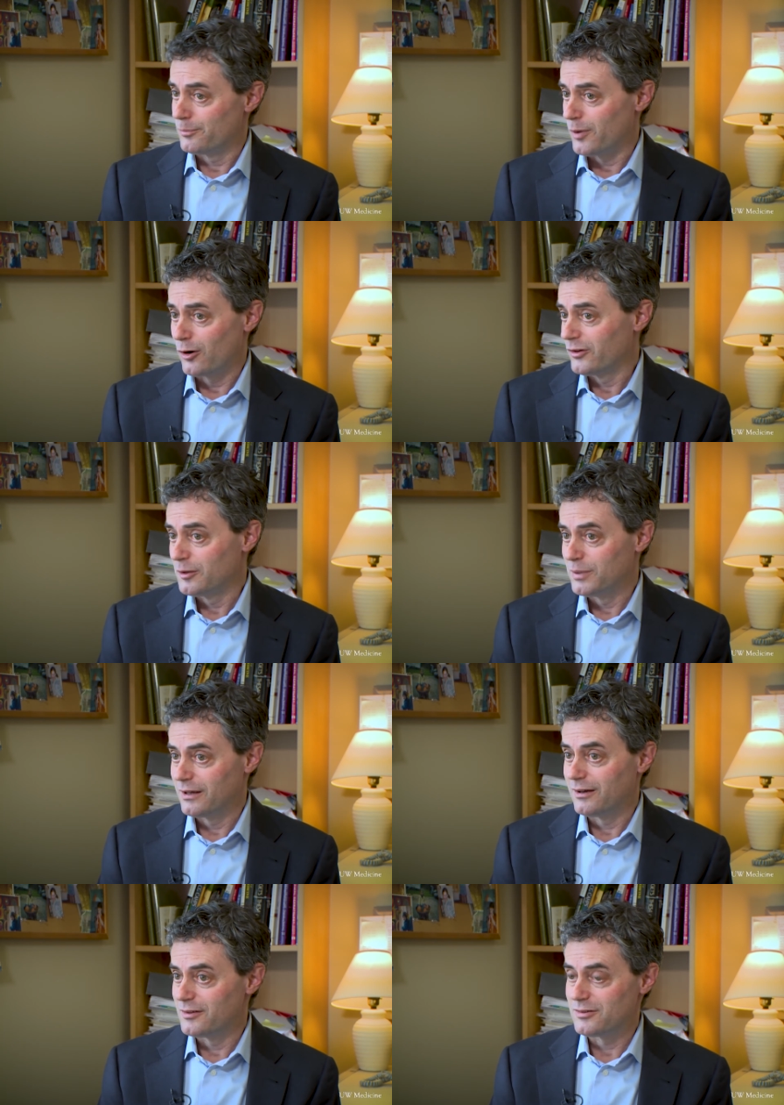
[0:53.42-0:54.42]
Partly
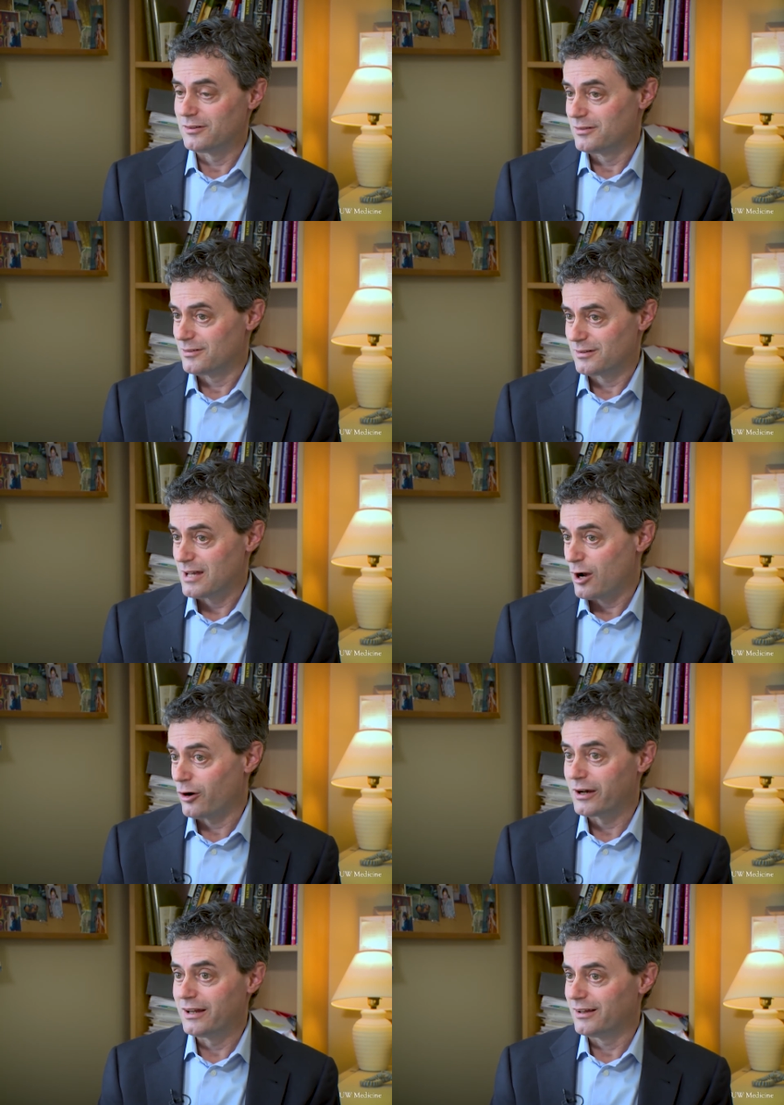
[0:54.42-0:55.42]
because it's
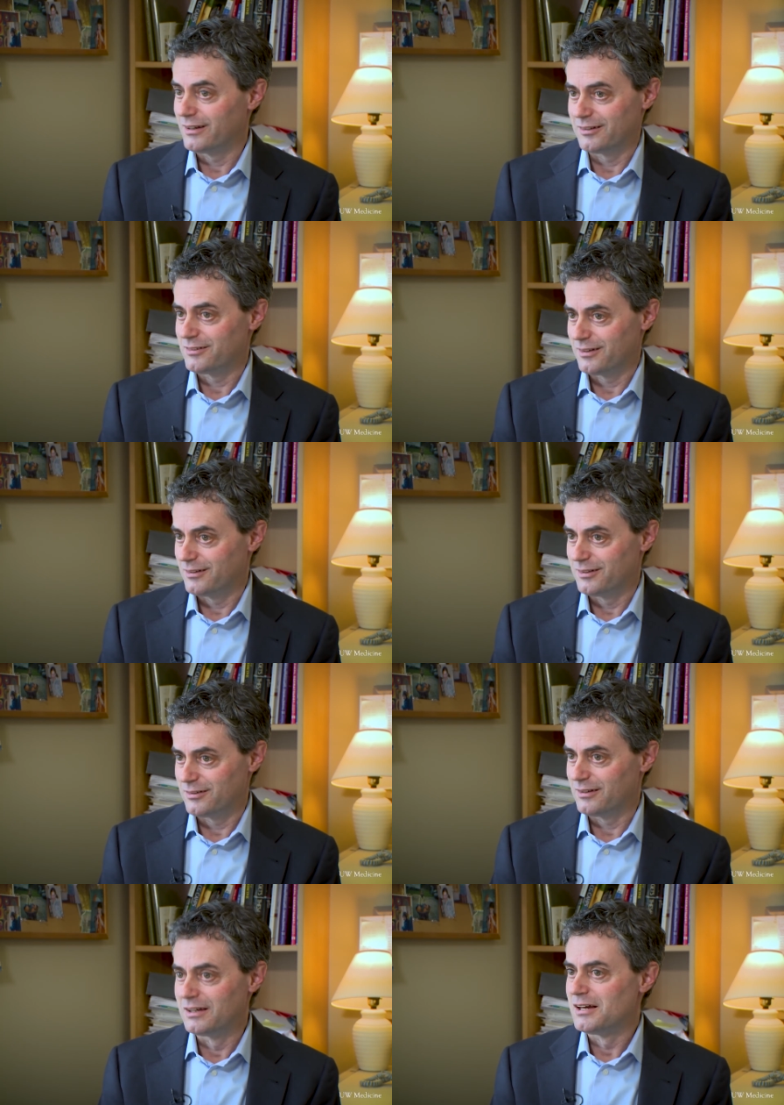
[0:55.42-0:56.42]
scary and it's a,
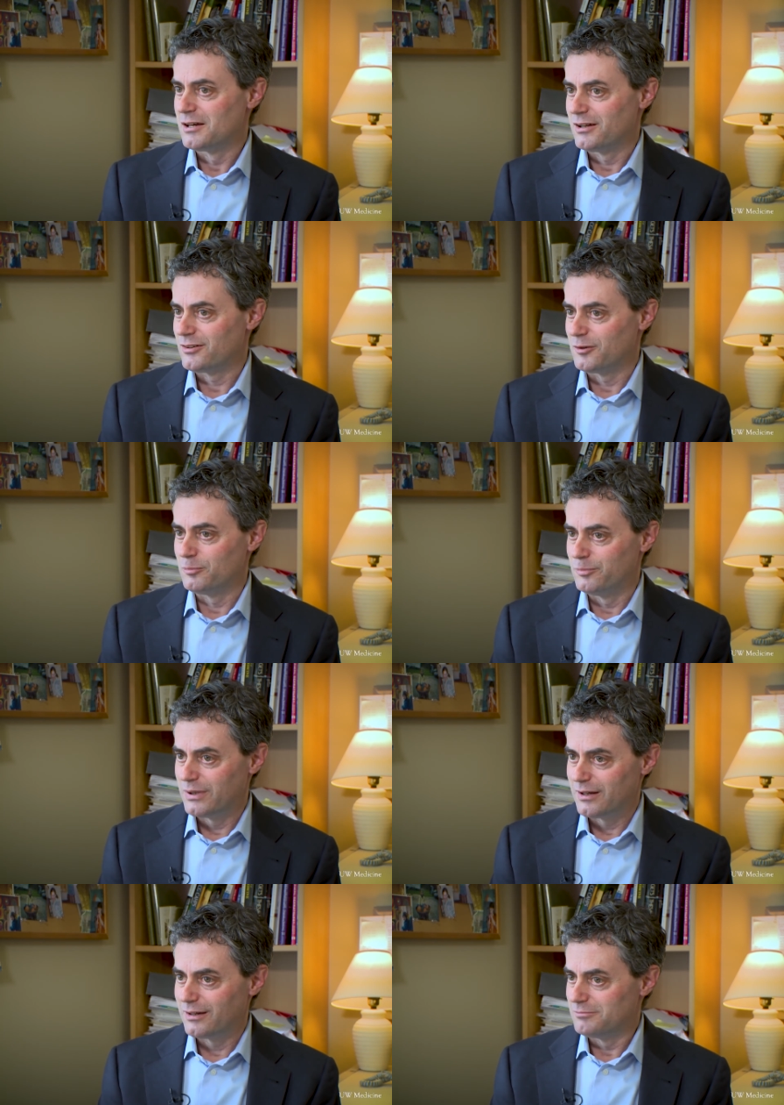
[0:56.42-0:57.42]
it's a, it's a
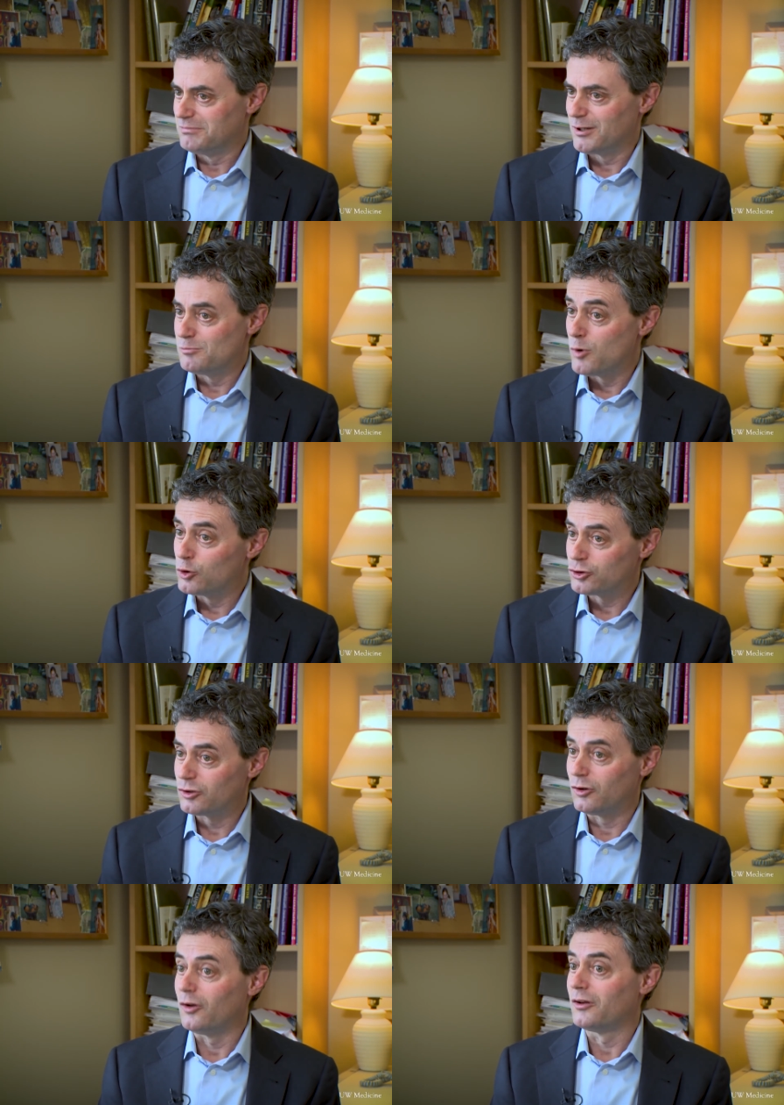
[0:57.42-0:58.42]
big
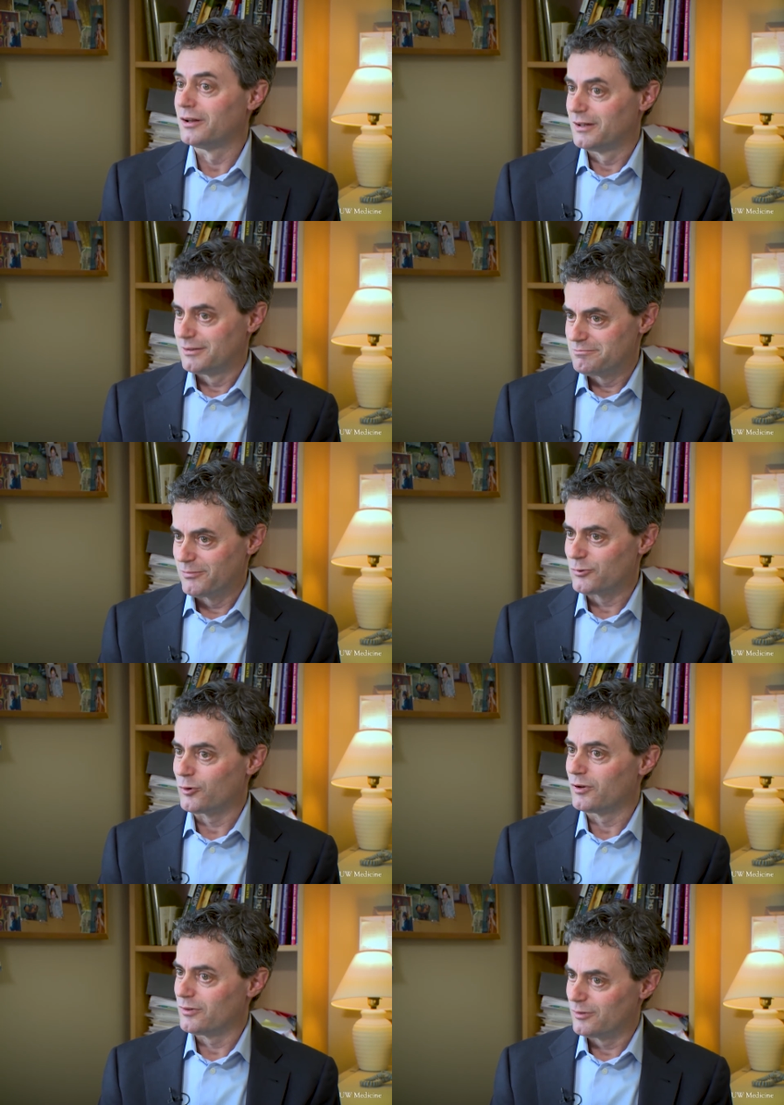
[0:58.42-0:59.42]
emotional
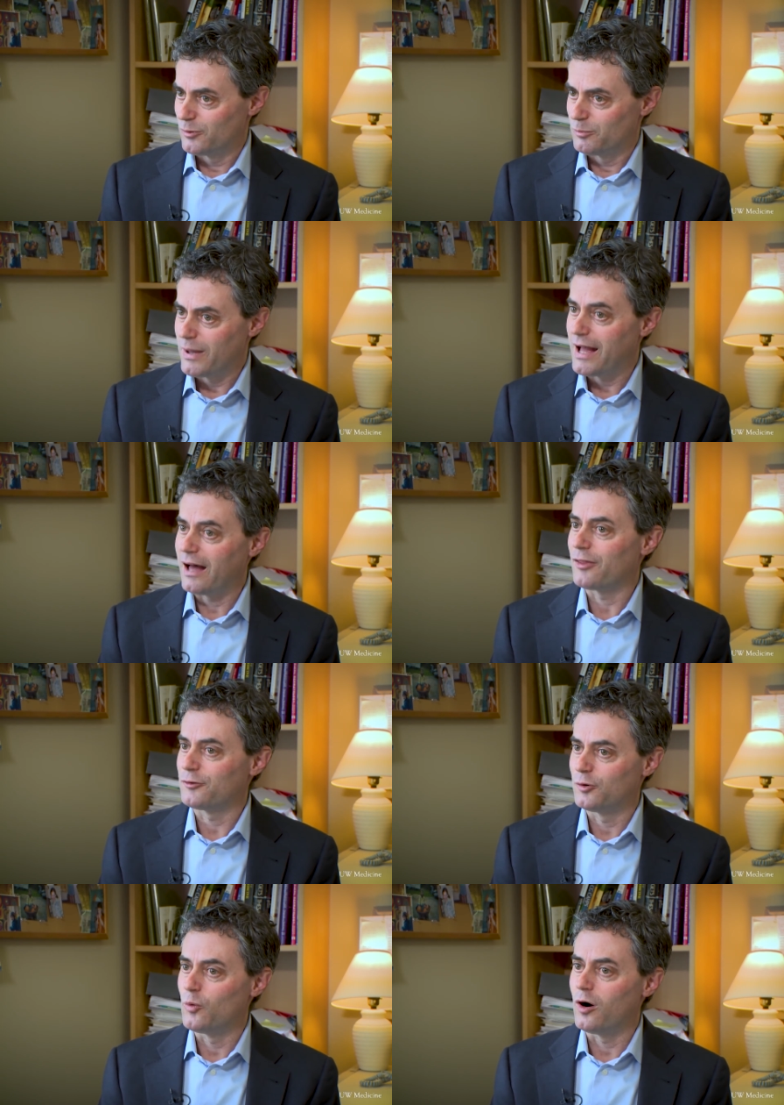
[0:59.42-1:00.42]
sort of
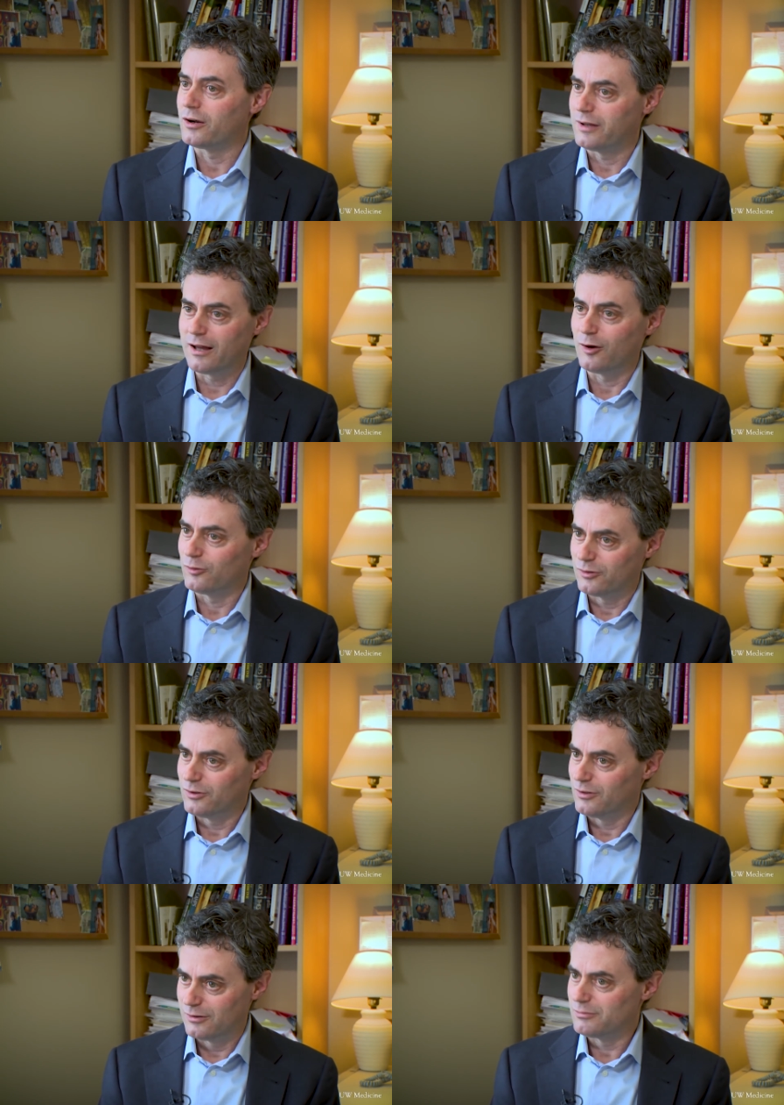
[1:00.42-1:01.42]
path to walk down,
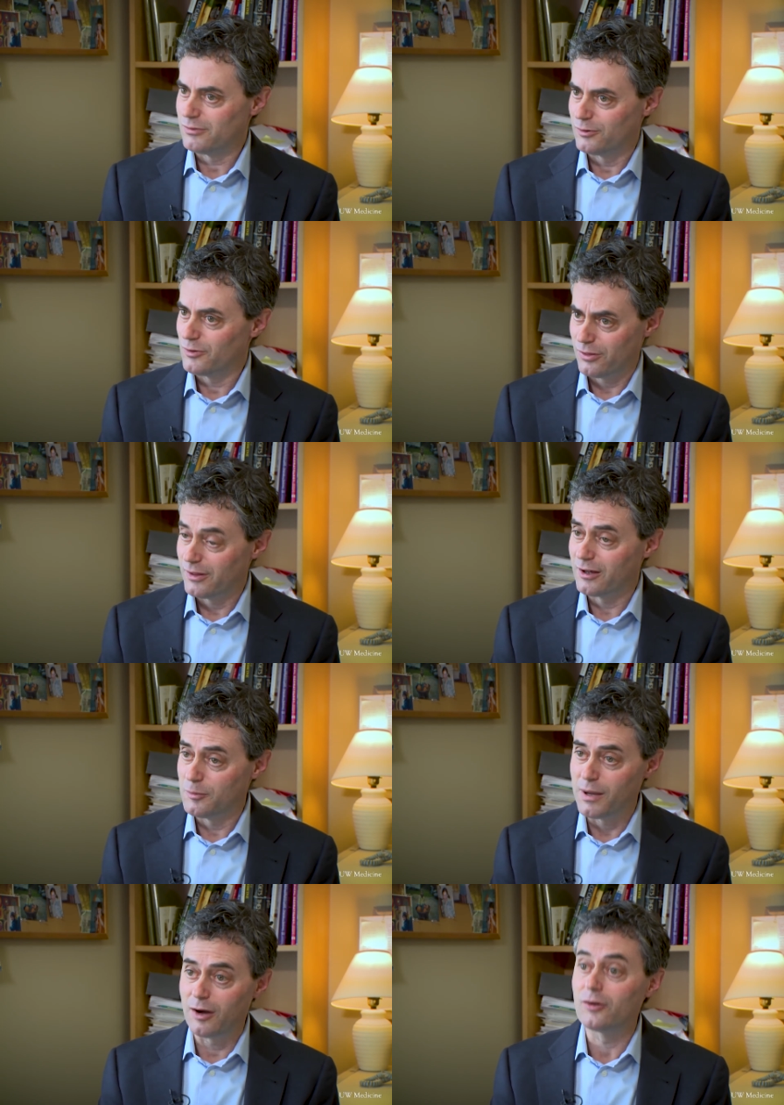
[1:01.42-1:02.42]
to think
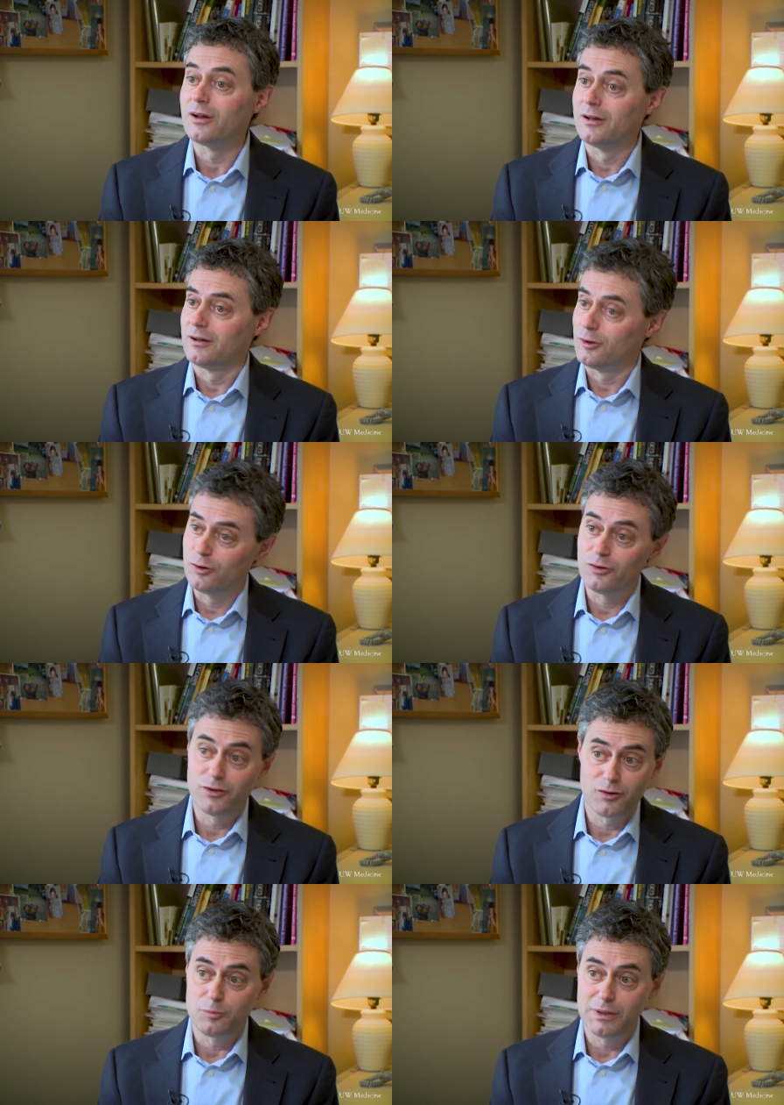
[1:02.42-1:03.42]
about, could
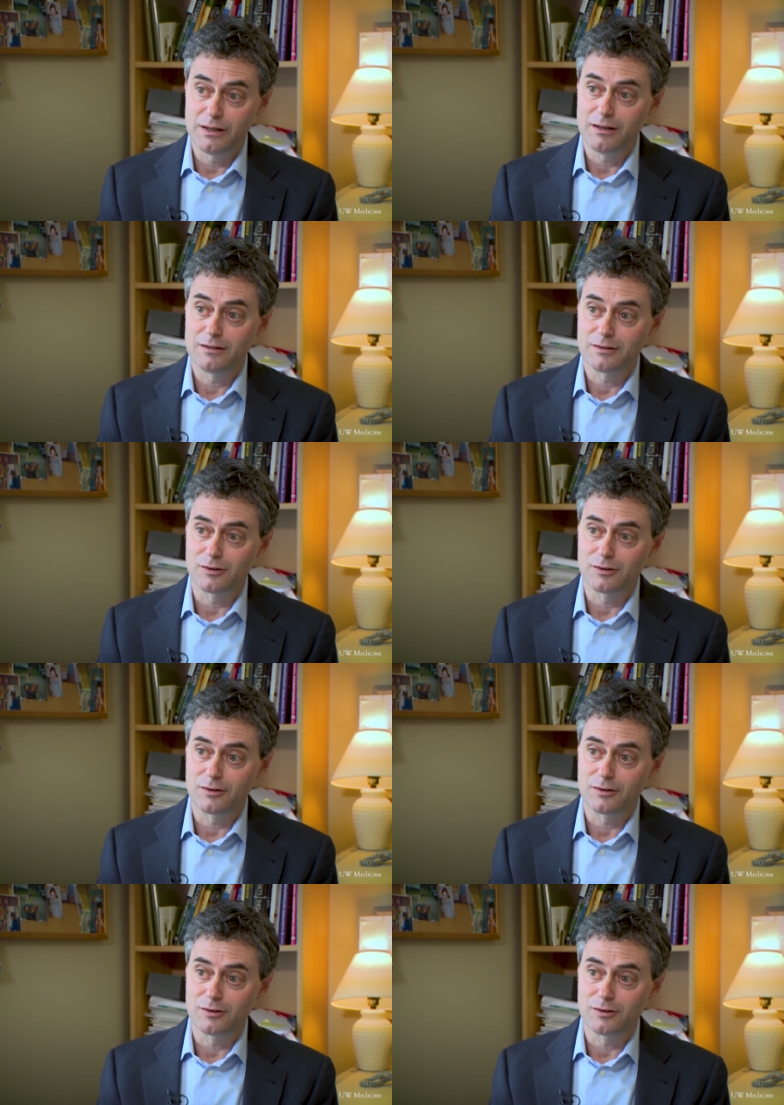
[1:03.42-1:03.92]
this be